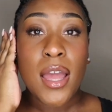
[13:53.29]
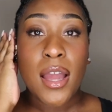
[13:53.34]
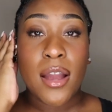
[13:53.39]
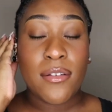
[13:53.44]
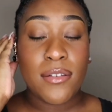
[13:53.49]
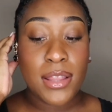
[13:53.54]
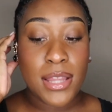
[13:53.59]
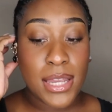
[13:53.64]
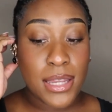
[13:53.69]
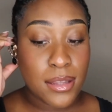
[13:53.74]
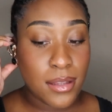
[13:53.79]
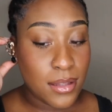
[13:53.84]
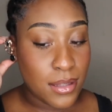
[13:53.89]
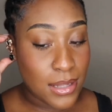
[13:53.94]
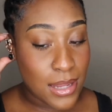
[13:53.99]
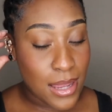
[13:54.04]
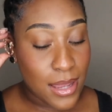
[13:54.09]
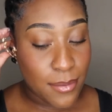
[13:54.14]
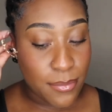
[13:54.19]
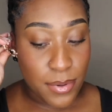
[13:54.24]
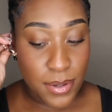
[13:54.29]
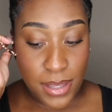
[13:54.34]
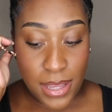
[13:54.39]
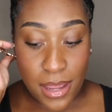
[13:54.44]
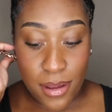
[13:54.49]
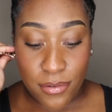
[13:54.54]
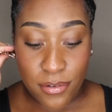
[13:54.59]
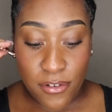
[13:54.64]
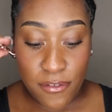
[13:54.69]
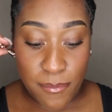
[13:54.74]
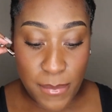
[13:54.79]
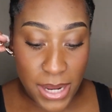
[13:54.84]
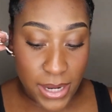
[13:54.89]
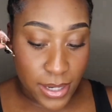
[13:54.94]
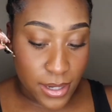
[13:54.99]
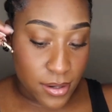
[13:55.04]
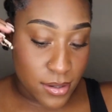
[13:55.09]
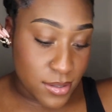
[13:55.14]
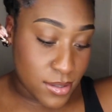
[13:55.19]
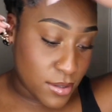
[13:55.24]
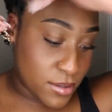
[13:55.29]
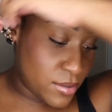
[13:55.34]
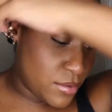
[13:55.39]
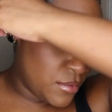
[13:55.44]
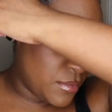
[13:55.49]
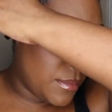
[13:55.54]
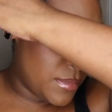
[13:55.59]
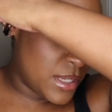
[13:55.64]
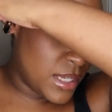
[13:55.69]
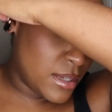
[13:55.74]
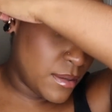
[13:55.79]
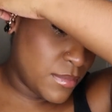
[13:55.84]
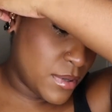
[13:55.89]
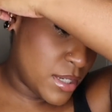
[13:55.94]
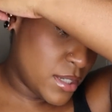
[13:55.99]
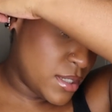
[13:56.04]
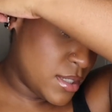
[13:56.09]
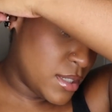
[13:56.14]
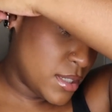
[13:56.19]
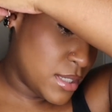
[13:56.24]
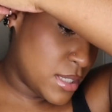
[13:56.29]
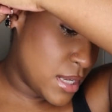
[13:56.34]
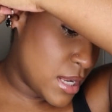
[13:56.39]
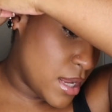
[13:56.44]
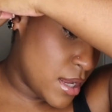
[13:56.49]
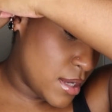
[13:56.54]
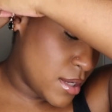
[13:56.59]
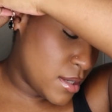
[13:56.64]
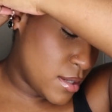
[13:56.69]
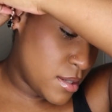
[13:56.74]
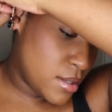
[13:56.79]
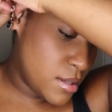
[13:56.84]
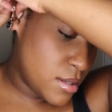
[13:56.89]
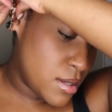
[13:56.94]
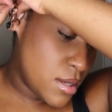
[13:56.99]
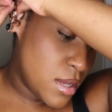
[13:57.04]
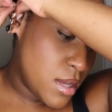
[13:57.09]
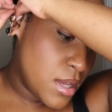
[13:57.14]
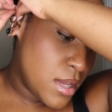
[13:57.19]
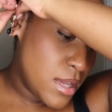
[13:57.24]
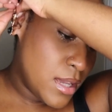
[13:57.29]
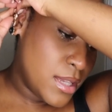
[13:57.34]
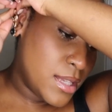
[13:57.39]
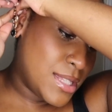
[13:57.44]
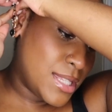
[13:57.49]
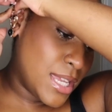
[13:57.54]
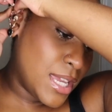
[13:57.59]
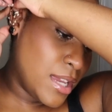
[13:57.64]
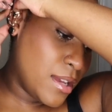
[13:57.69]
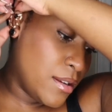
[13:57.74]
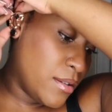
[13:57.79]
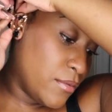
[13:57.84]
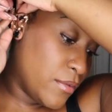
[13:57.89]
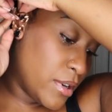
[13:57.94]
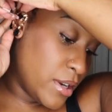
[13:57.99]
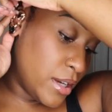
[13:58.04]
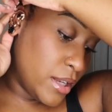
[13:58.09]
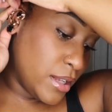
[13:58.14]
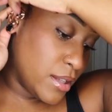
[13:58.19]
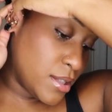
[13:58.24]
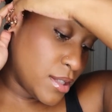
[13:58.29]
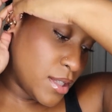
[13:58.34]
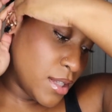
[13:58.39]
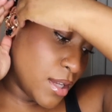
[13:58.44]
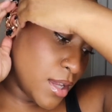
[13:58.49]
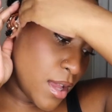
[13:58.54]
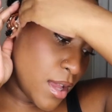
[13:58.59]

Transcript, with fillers: i really like it a lot but i don't know if my ears are too big but it's just not staying where it needs to